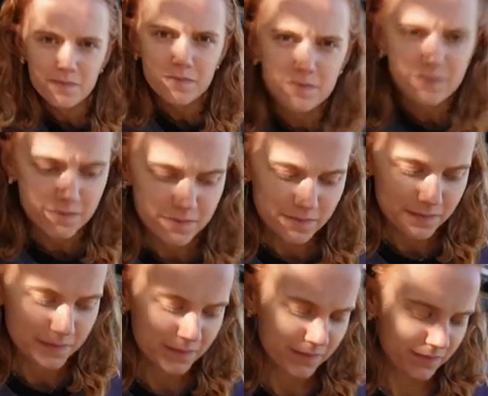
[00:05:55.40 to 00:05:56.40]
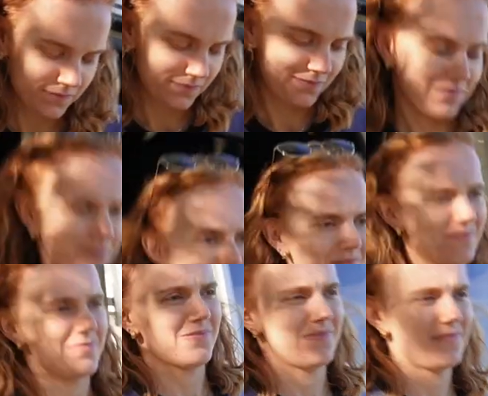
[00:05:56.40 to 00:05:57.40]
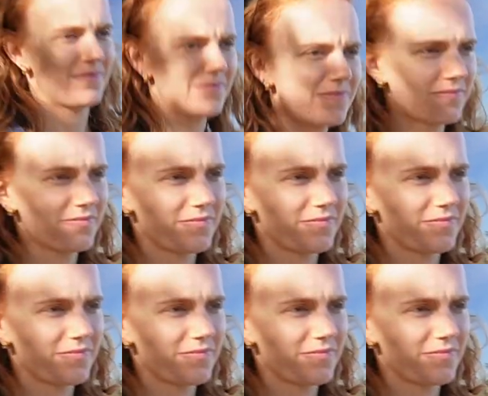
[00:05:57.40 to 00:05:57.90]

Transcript: she gets any better during the morning.